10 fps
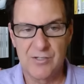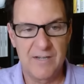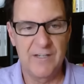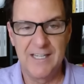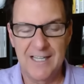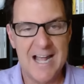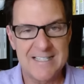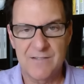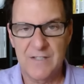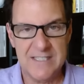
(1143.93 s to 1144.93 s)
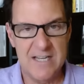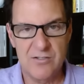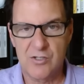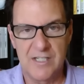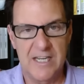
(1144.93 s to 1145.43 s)
or giving you lots of
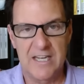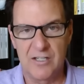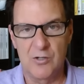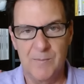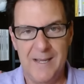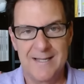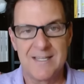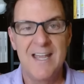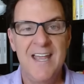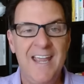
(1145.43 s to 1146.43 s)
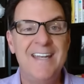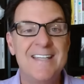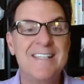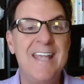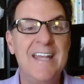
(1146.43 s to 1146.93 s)
attention to get in your pants. It
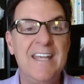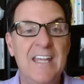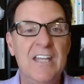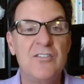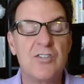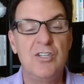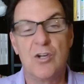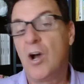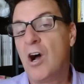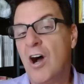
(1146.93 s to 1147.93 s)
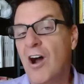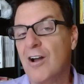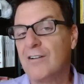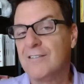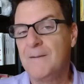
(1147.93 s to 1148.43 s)
is getting into your
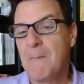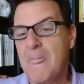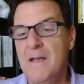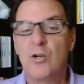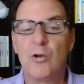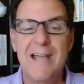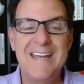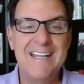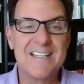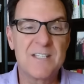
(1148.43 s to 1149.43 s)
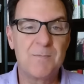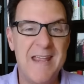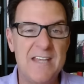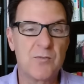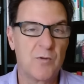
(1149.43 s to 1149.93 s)
heart, creating a
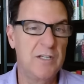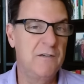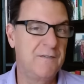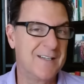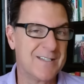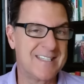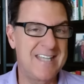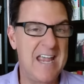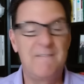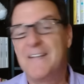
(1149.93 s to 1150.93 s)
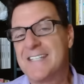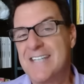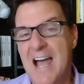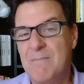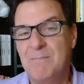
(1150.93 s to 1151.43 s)
space where you feel safe. It's
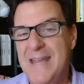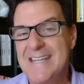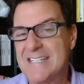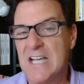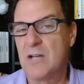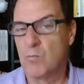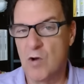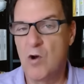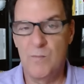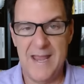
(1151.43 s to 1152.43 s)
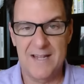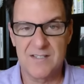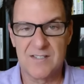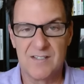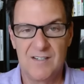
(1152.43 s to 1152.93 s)
not based on
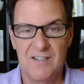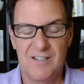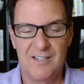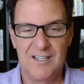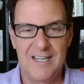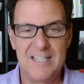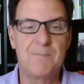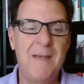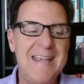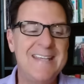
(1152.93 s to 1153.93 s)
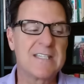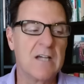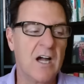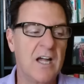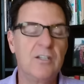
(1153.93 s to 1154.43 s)
romance. It's based
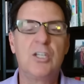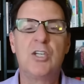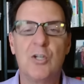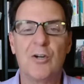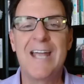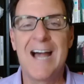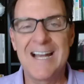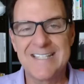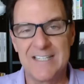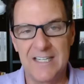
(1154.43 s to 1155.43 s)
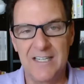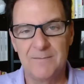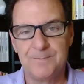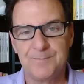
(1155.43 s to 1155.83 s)
on curiosity.